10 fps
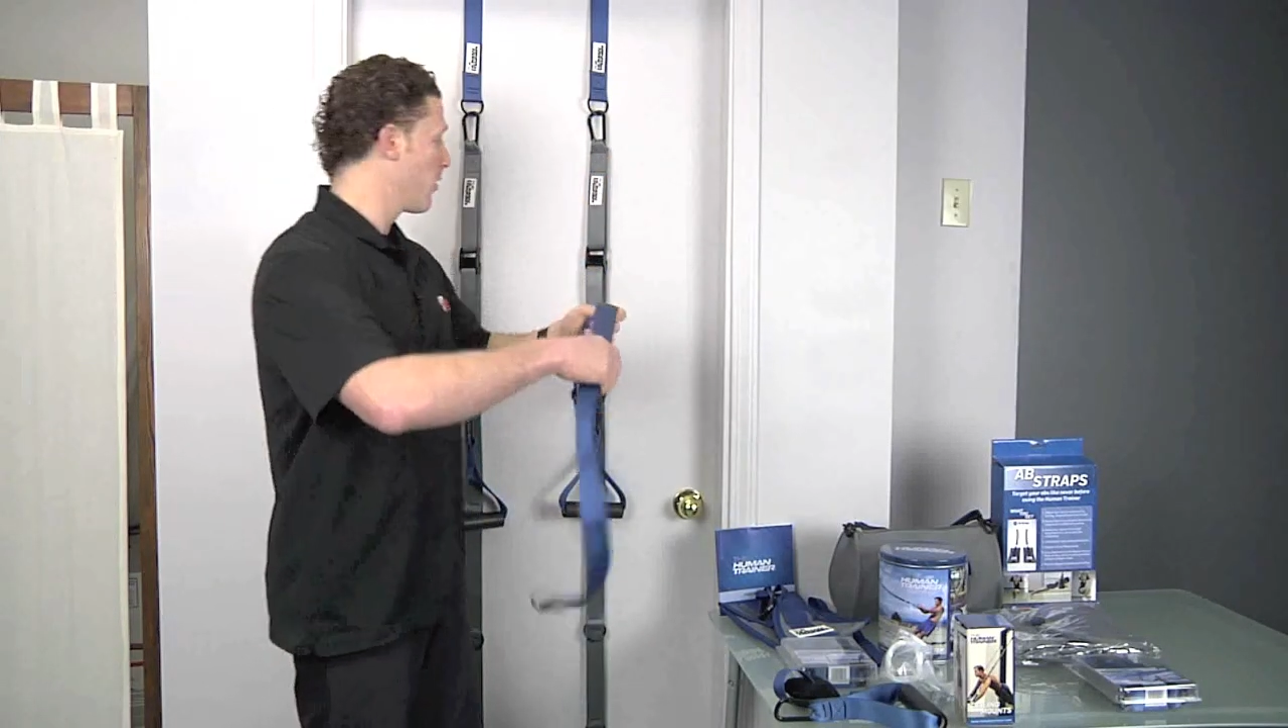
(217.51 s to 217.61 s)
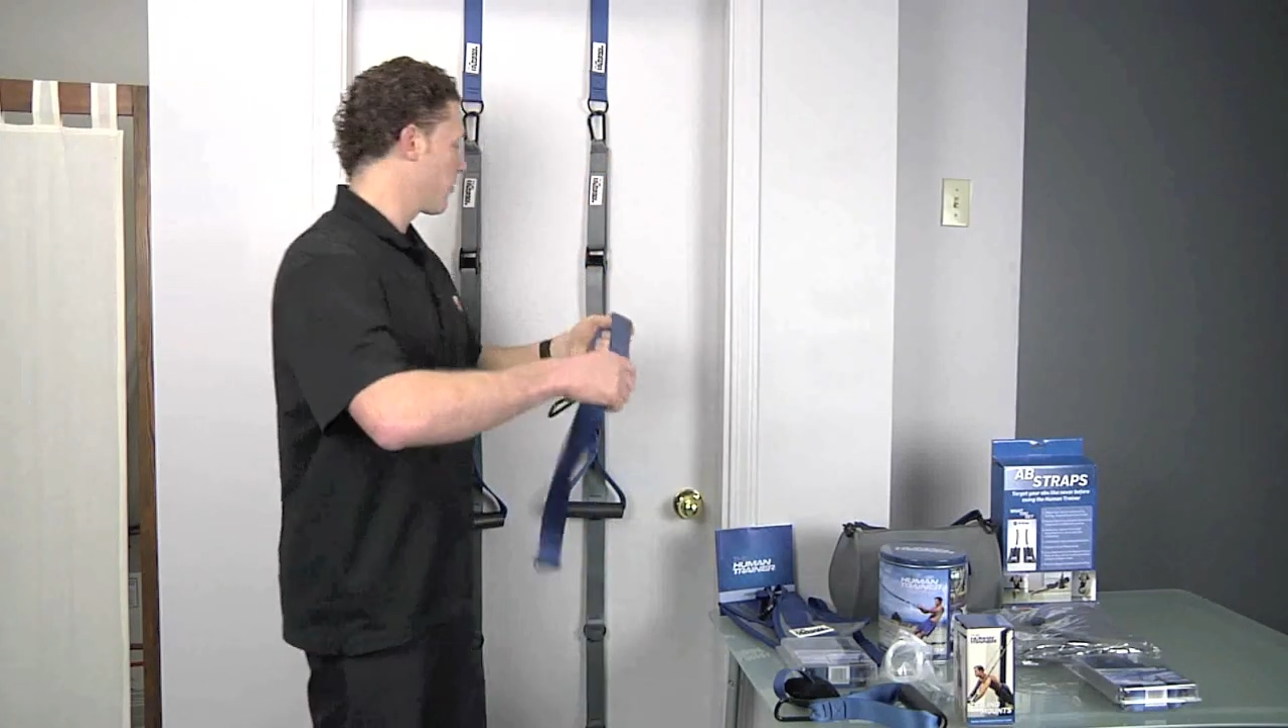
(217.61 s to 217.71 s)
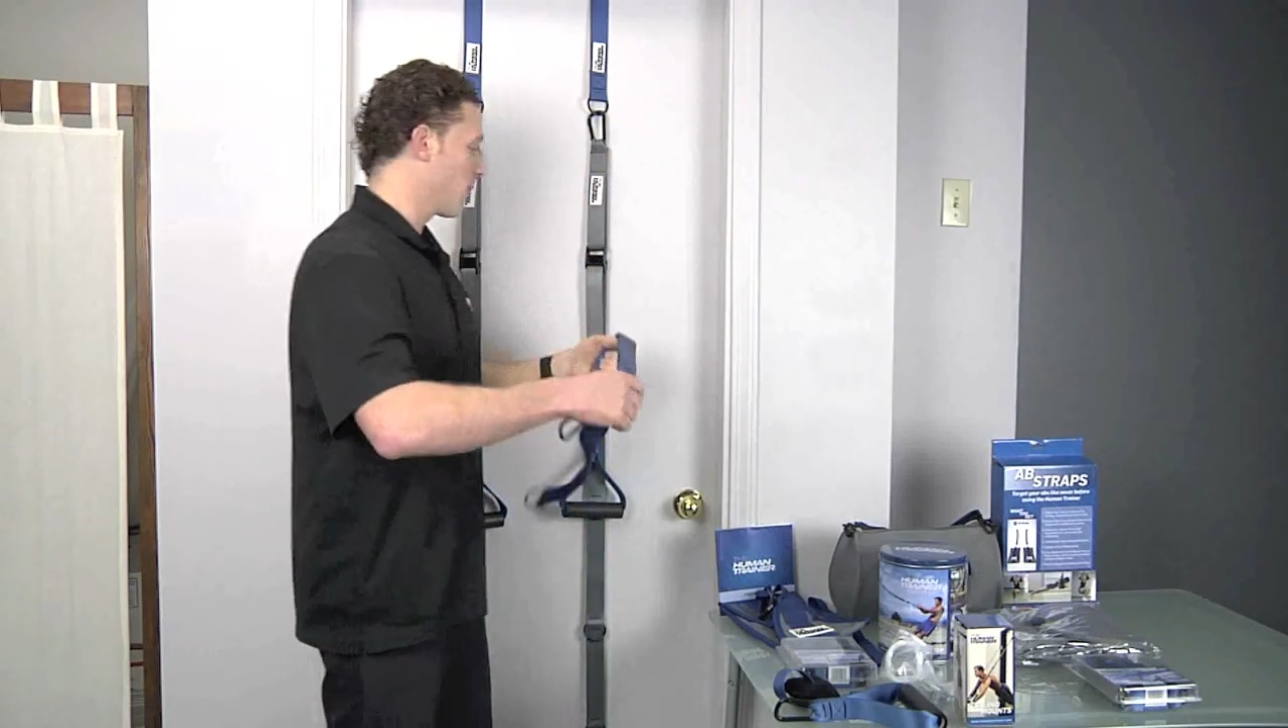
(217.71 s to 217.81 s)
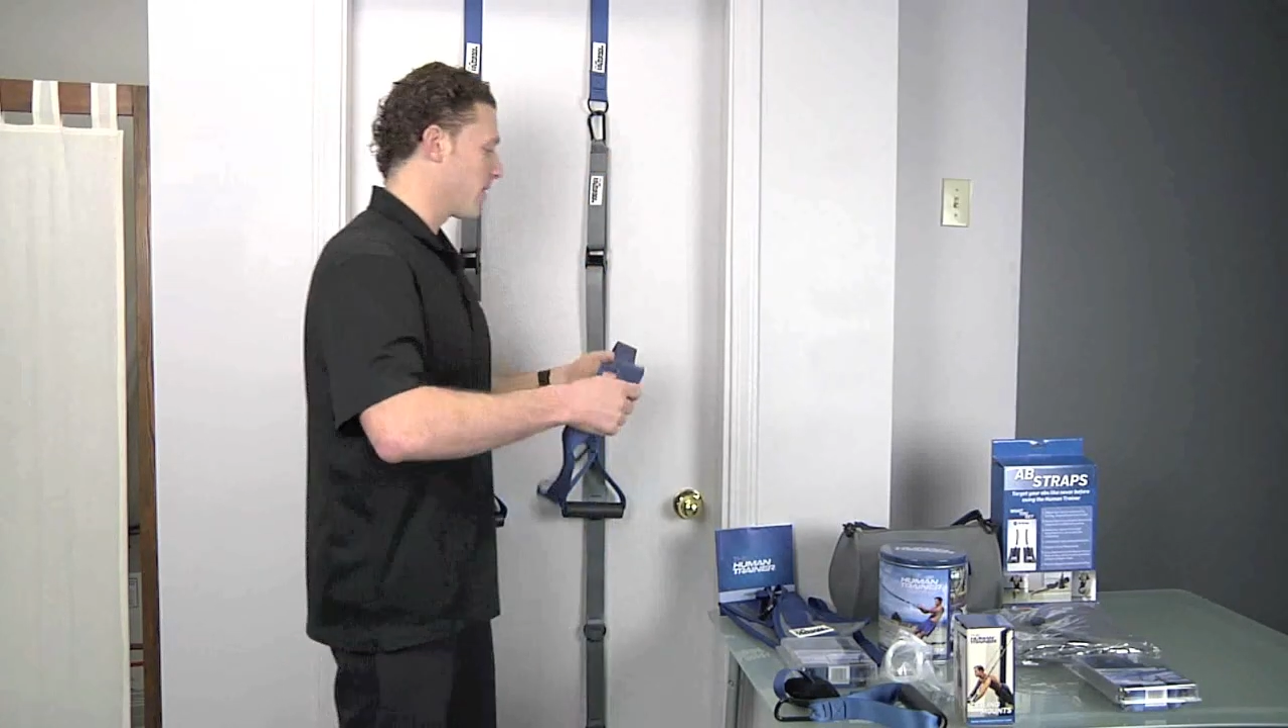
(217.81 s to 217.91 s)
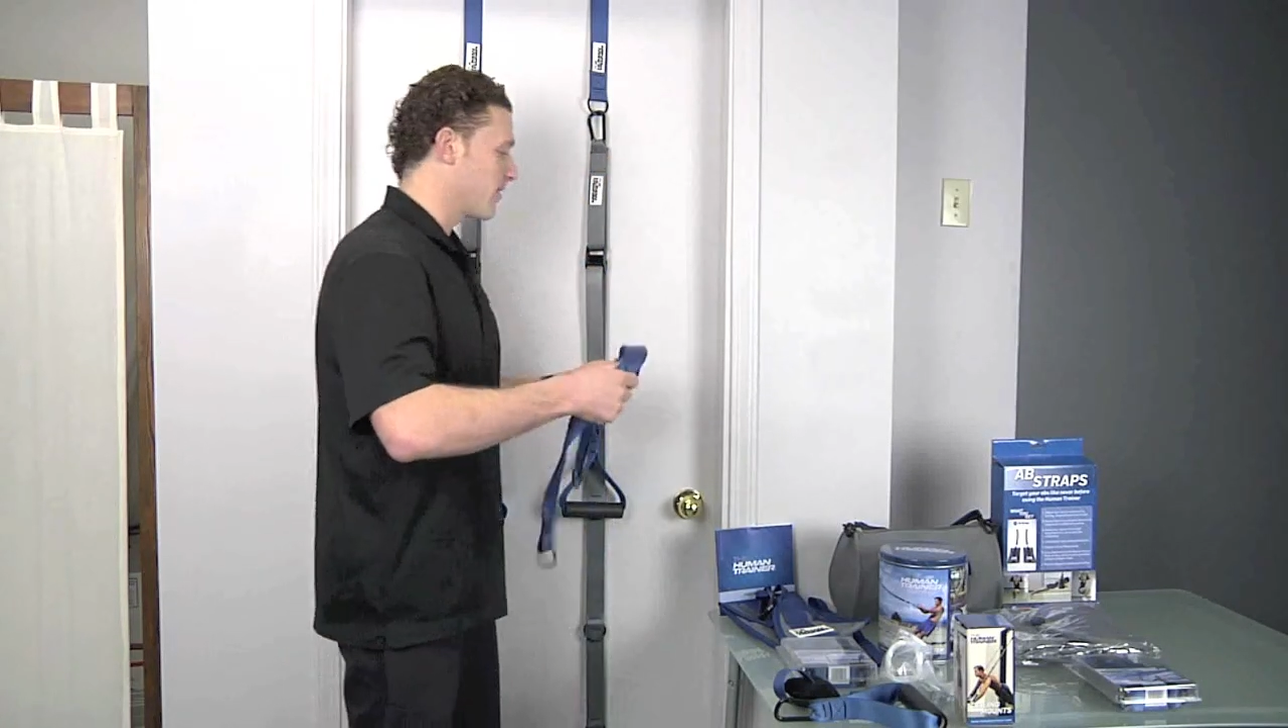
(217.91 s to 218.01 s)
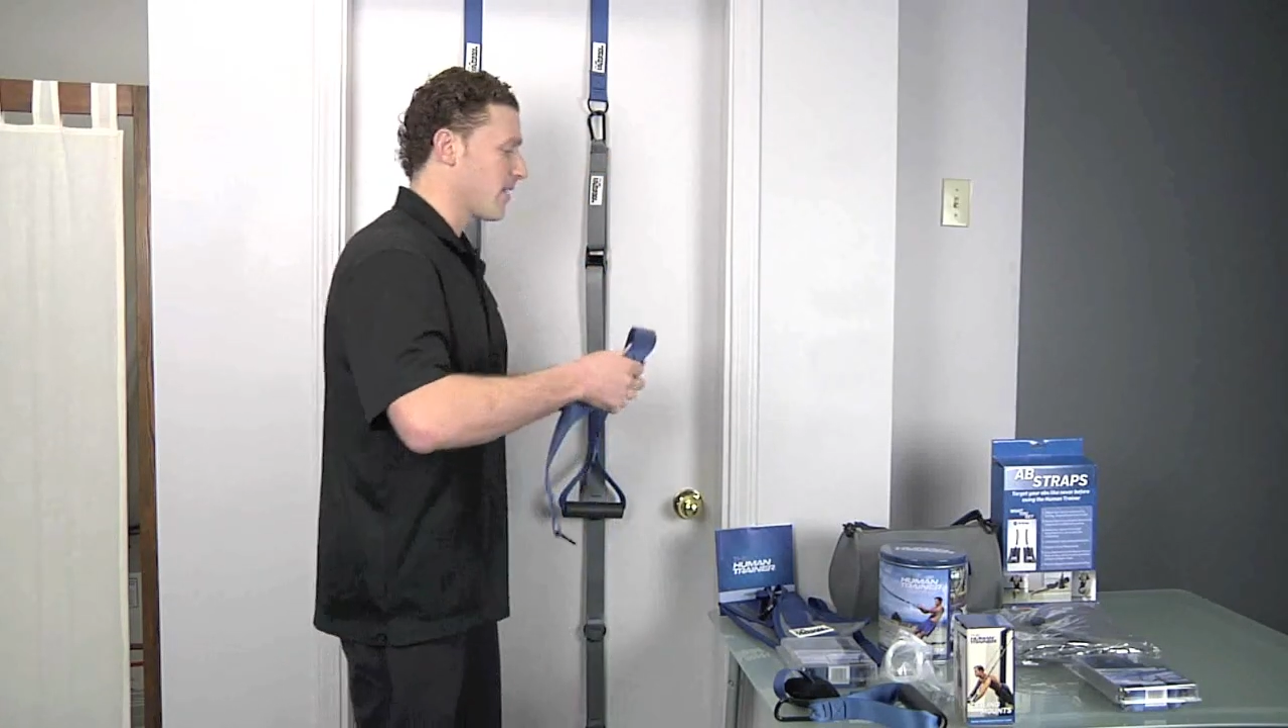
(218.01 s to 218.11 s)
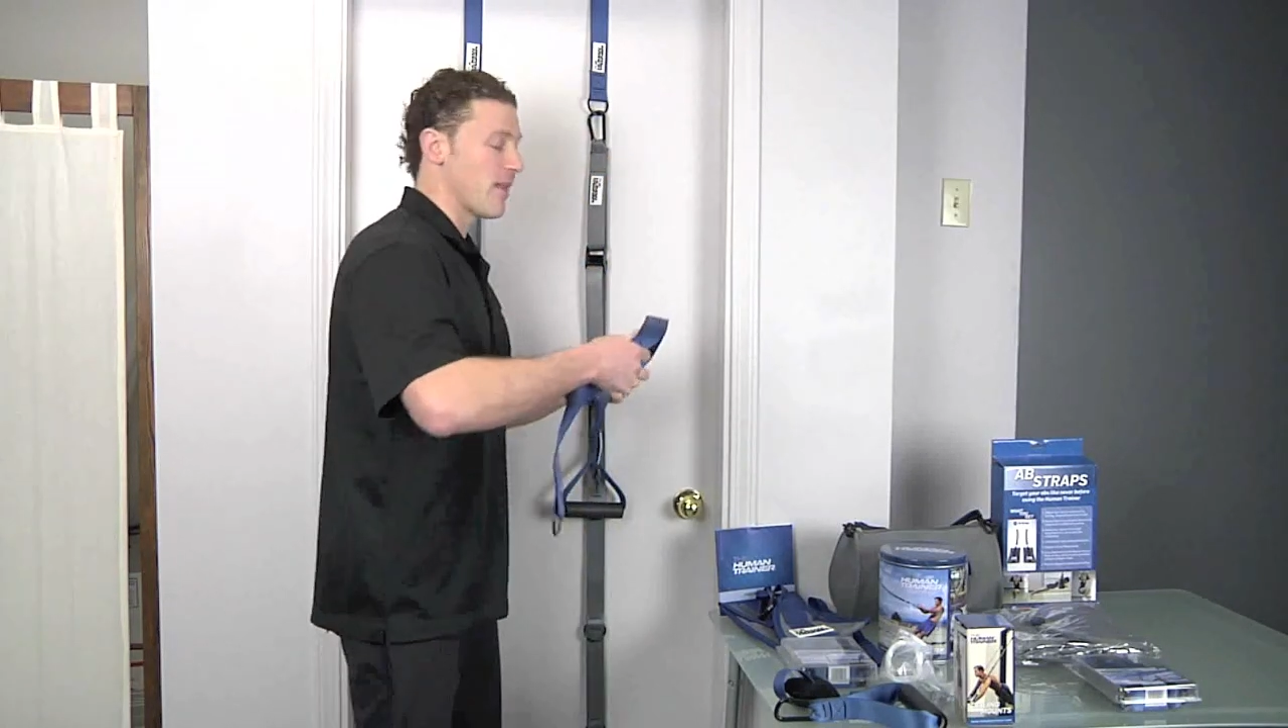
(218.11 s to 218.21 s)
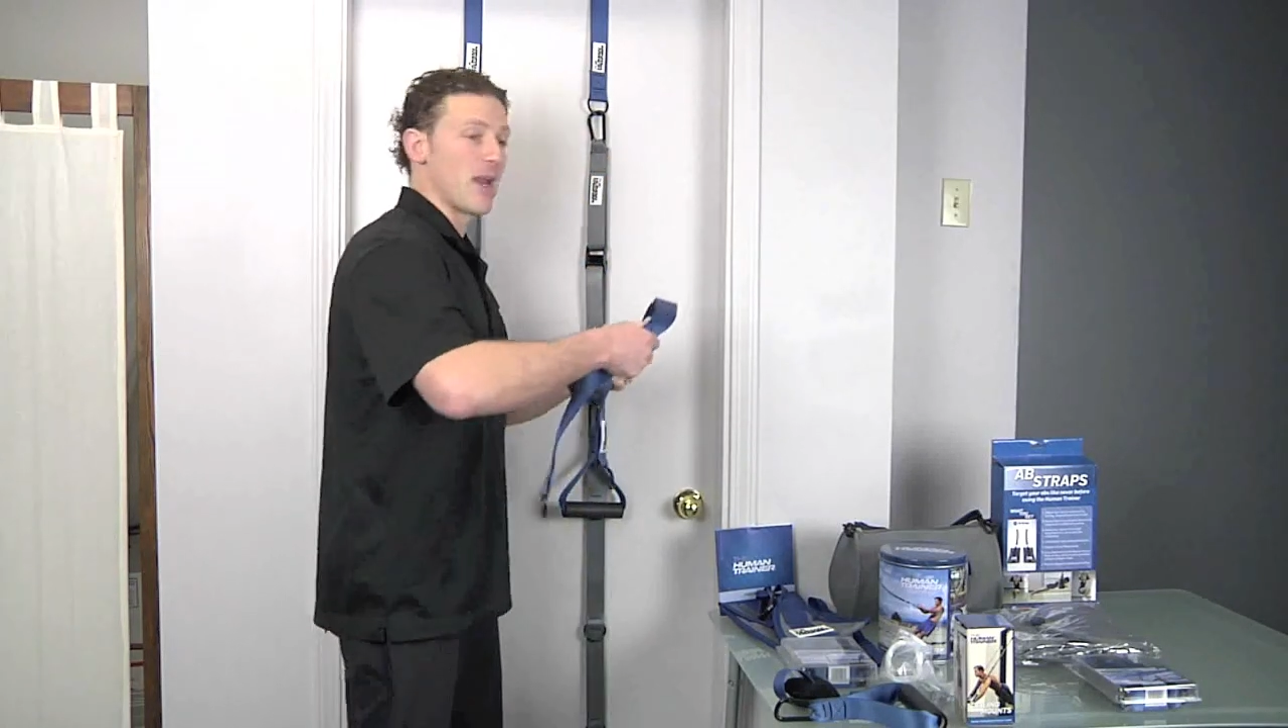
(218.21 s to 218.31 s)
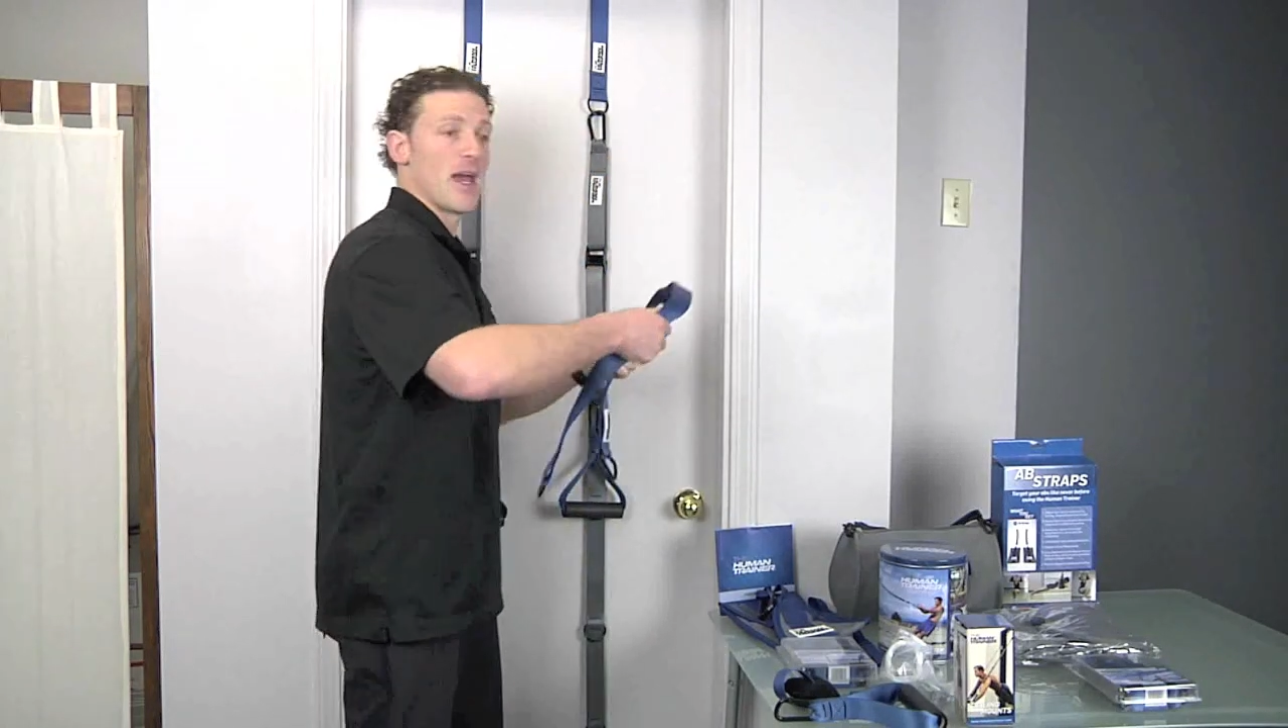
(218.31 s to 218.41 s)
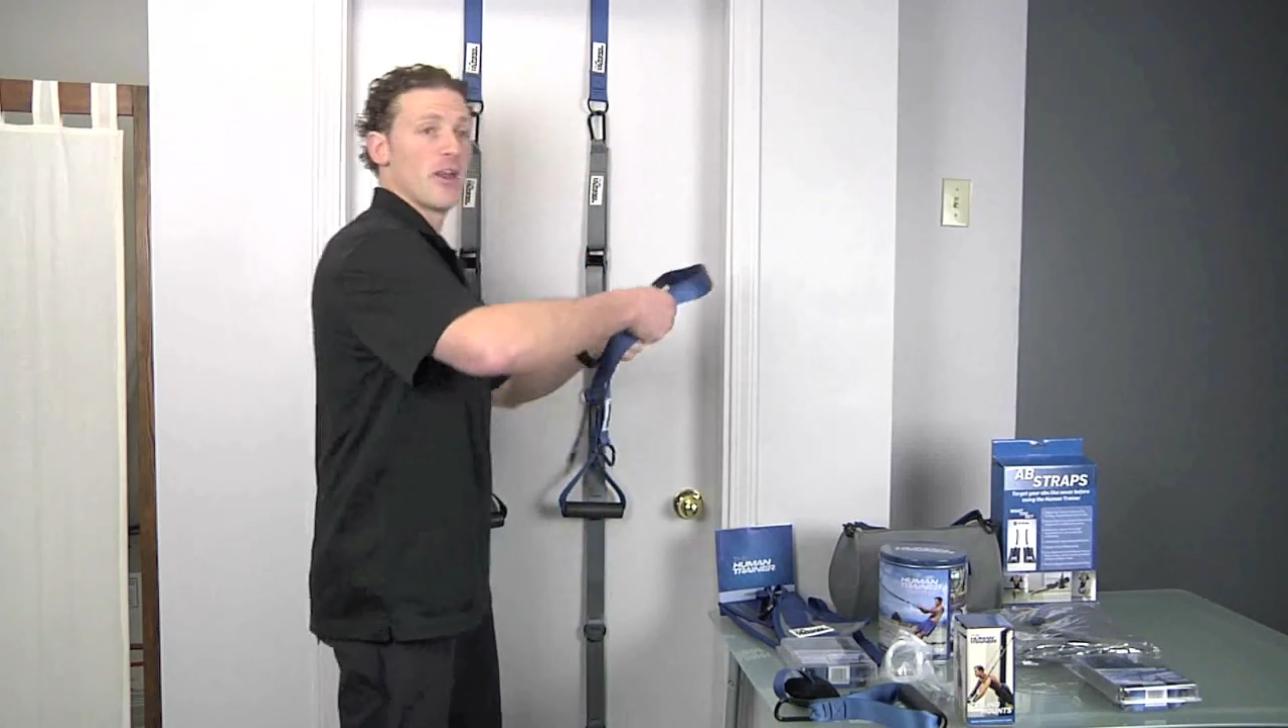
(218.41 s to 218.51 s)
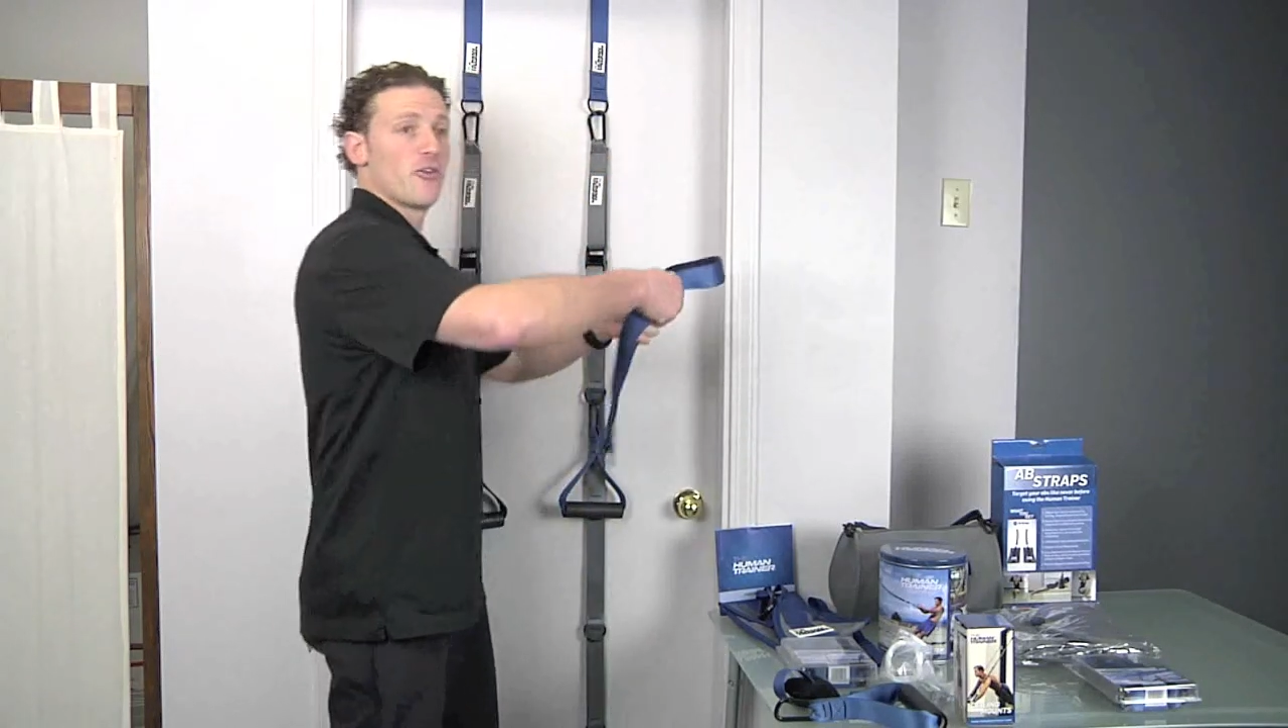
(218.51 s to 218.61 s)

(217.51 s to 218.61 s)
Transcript: So let's say that I had a